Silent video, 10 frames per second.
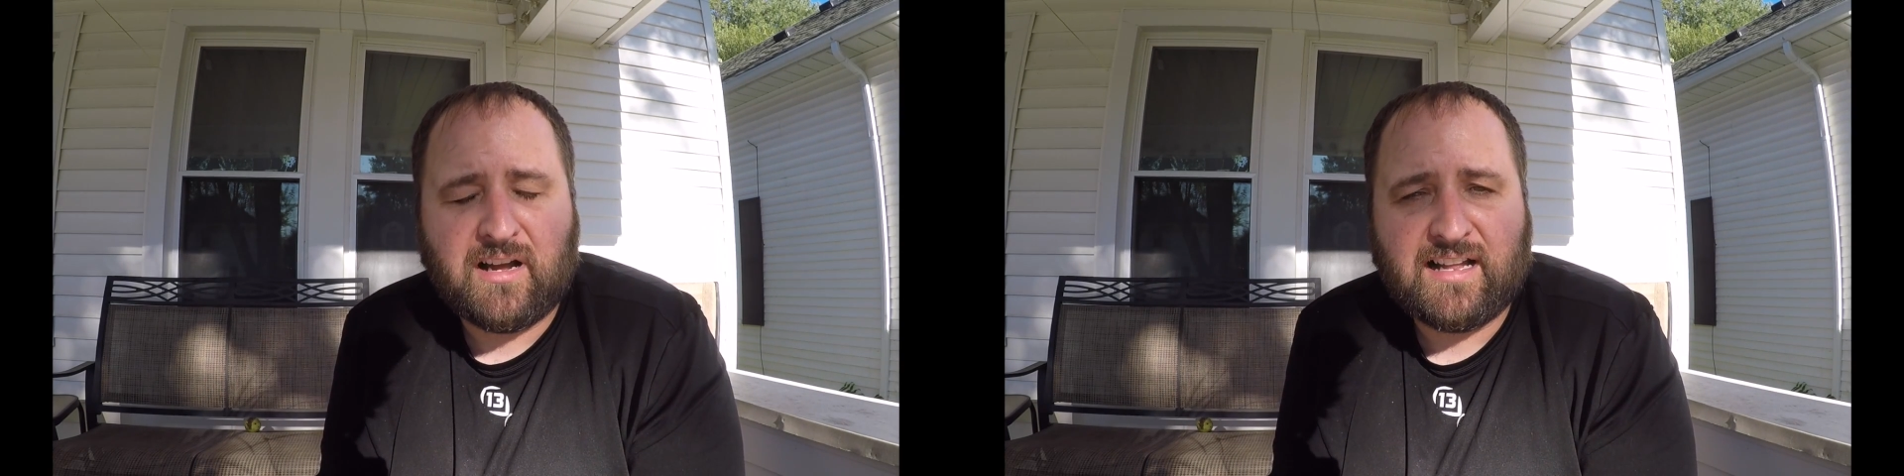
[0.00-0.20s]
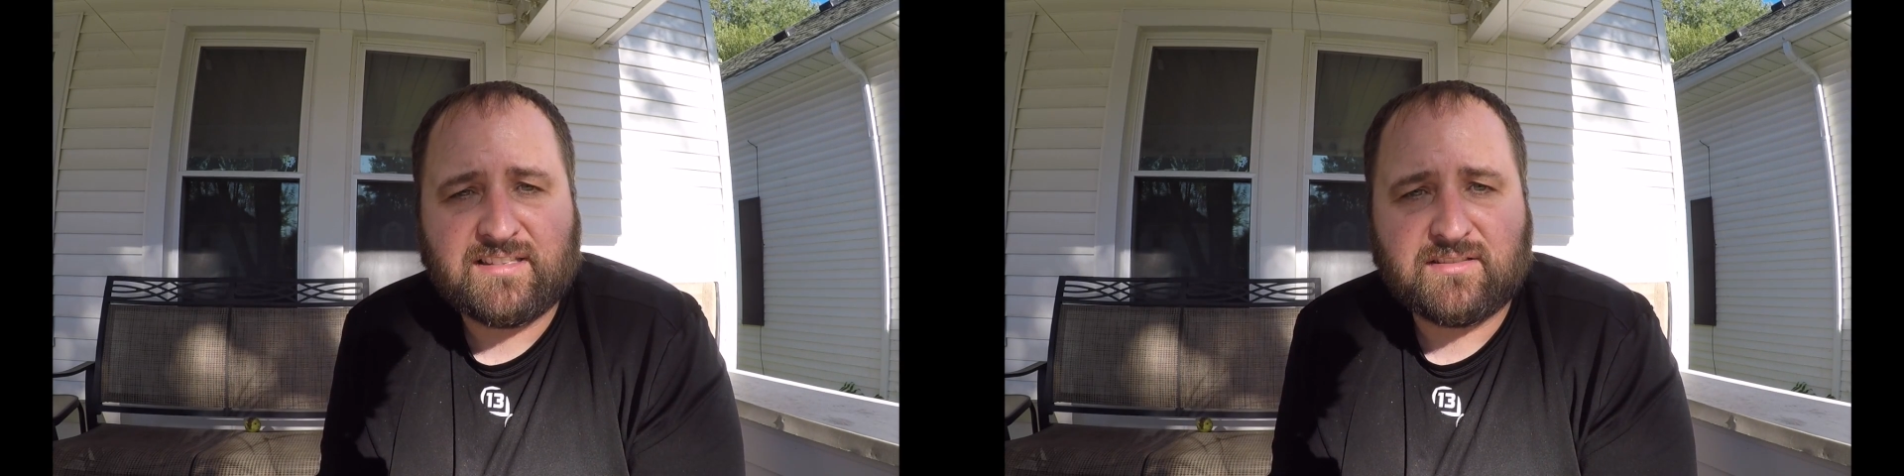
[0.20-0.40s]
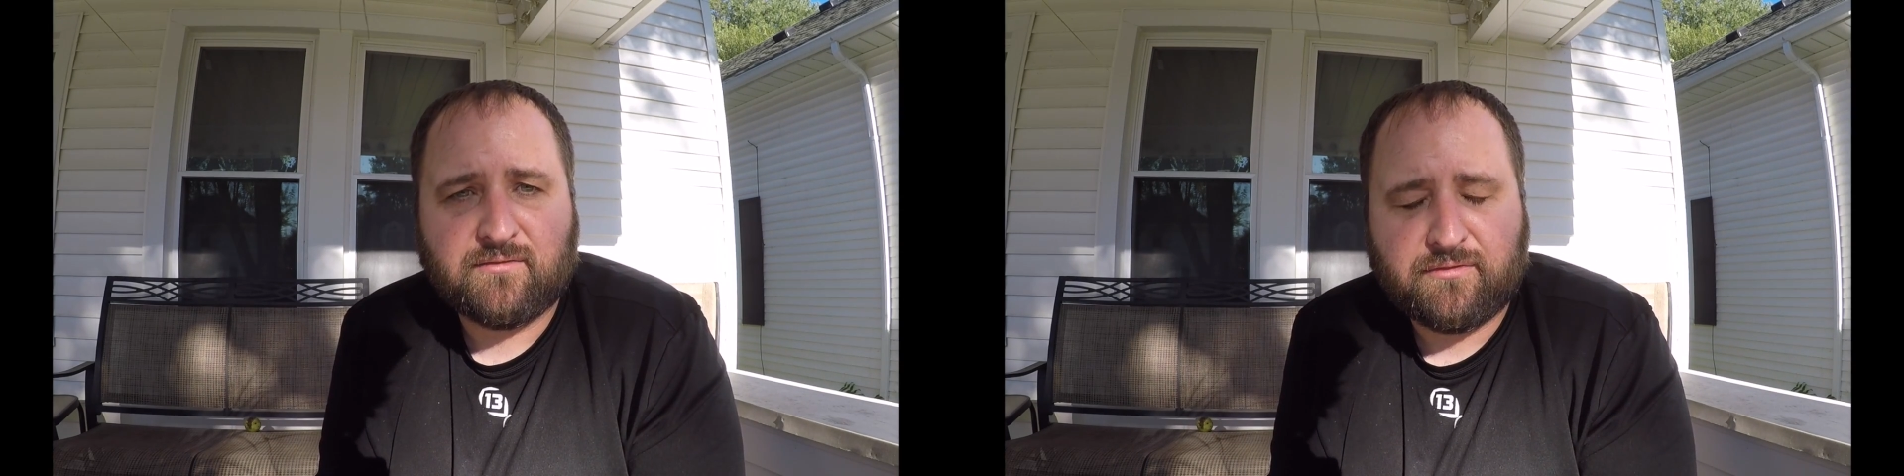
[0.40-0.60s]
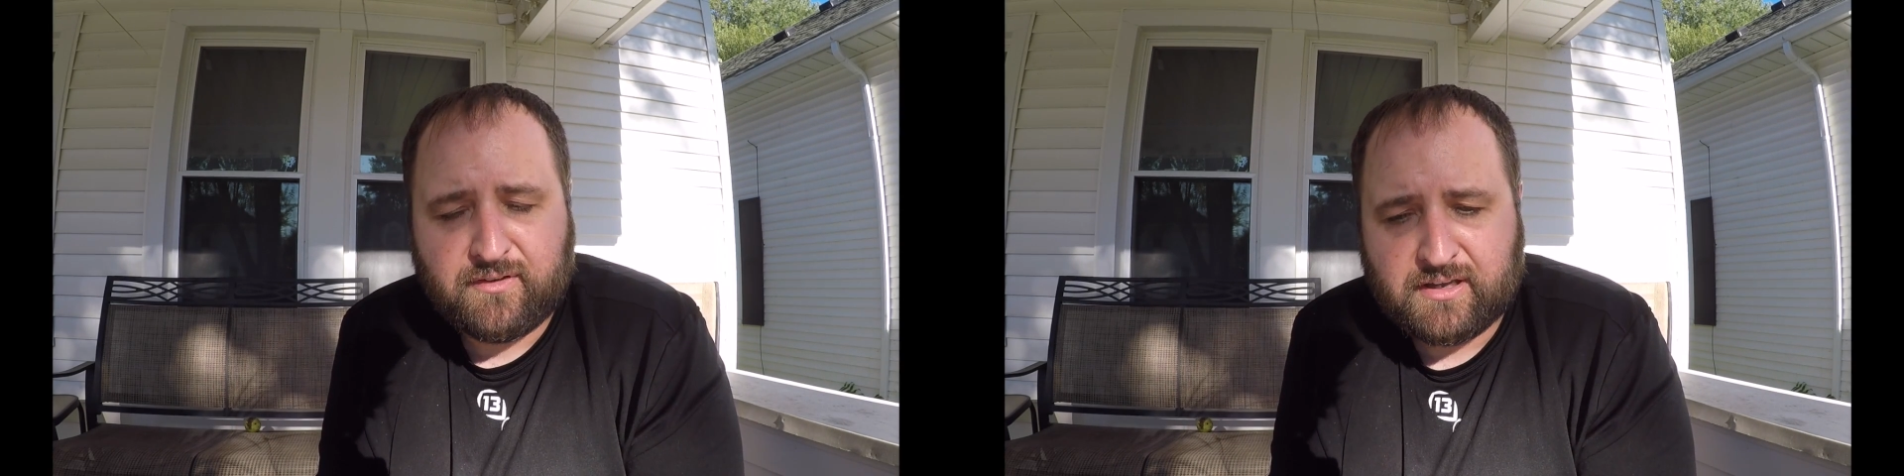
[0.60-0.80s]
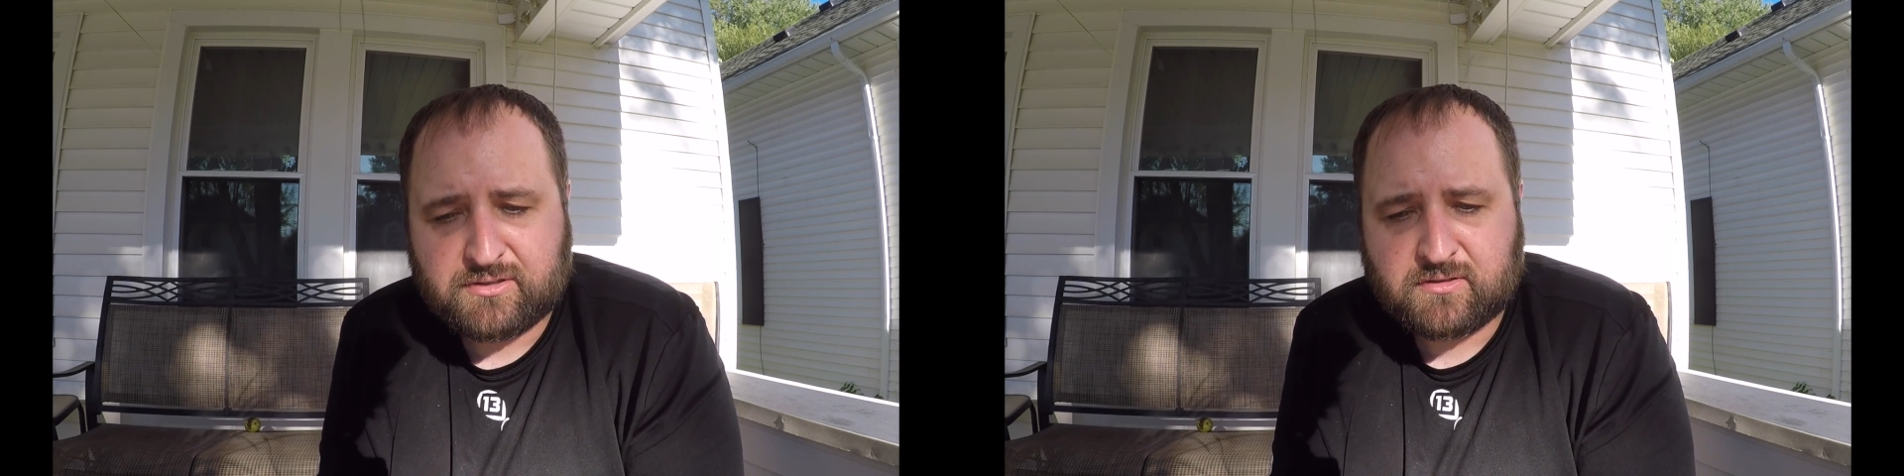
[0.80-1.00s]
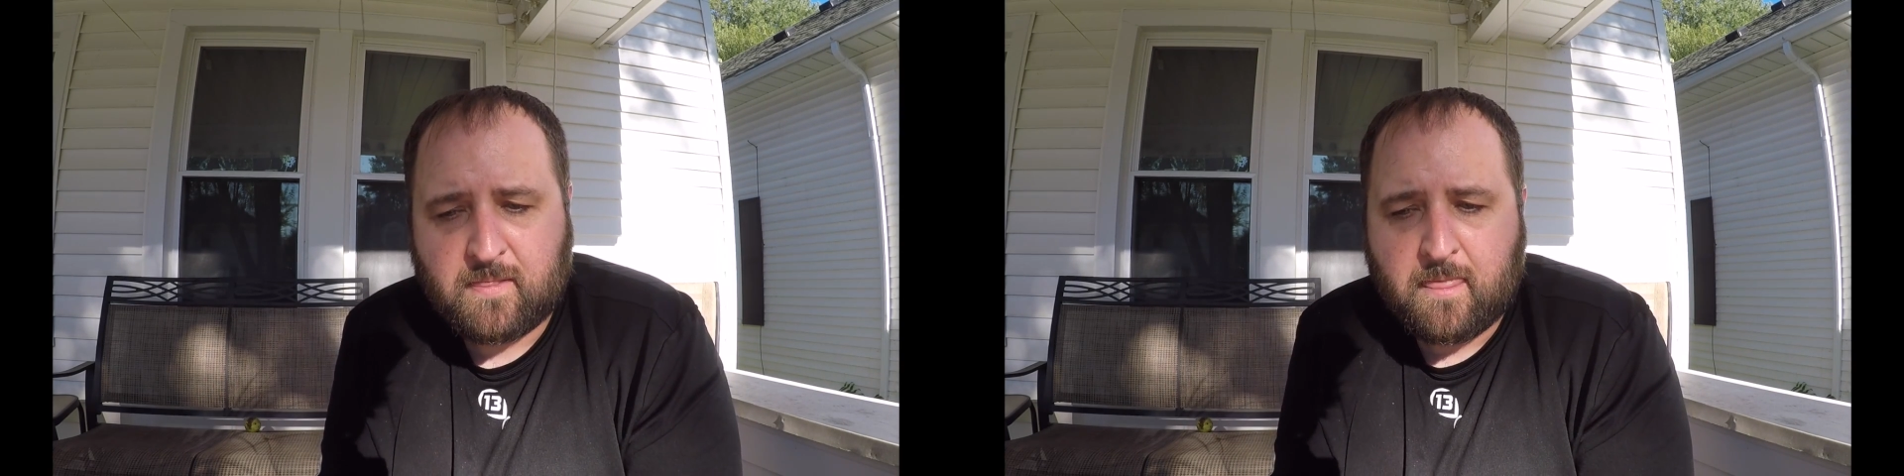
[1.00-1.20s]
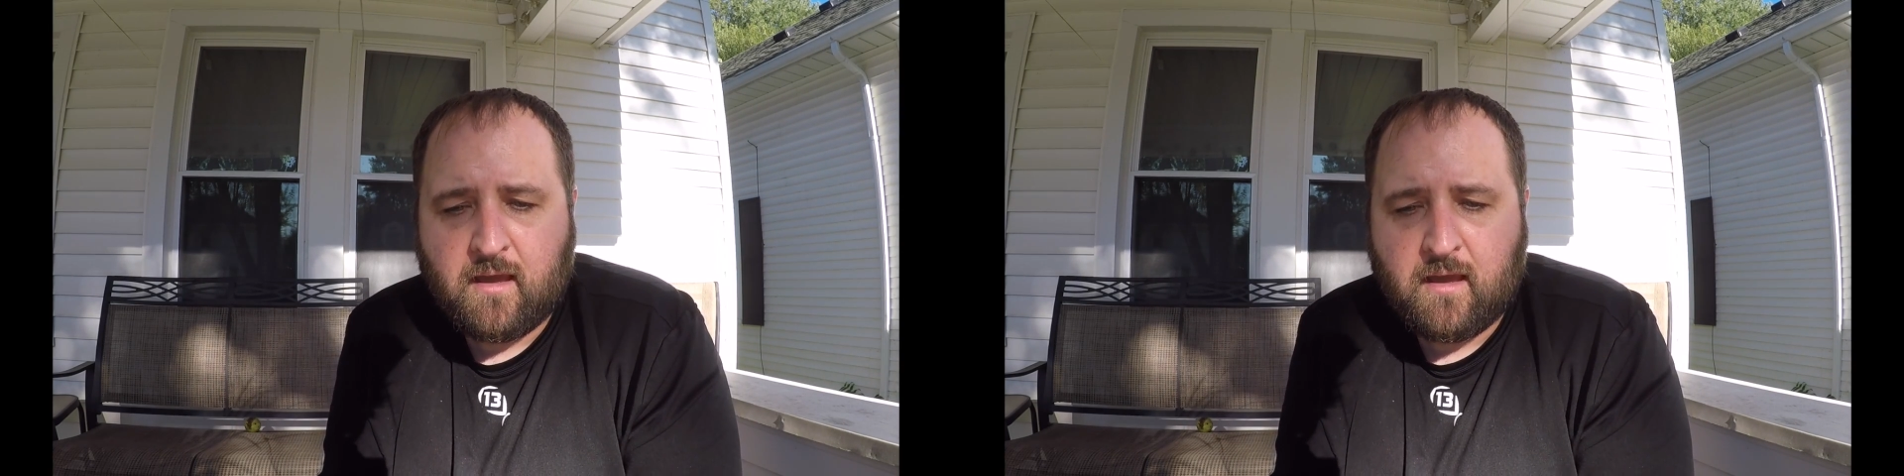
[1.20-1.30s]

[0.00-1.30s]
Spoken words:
on some fish.